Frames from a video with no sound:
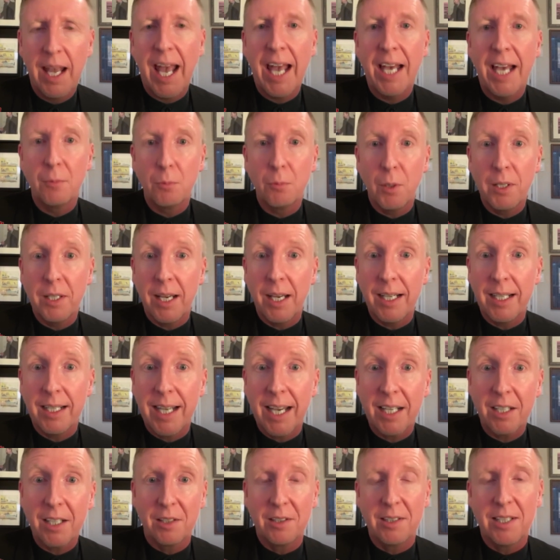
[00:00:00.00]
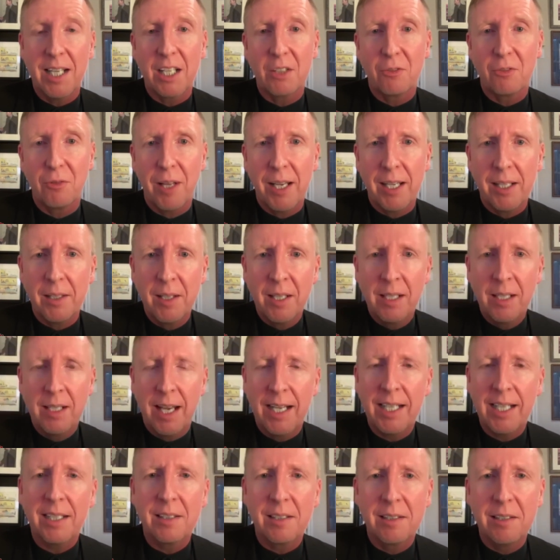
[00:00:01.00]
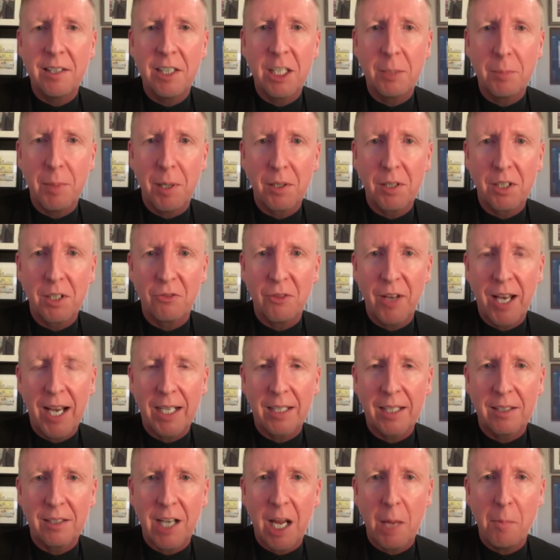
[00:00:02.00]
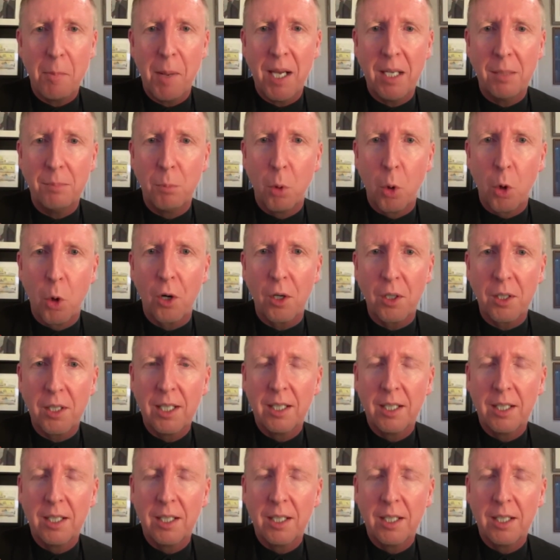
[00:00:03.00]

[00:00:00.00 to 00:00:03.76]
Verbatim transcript: And when I get on that flight, I get to think about the fact that I paid more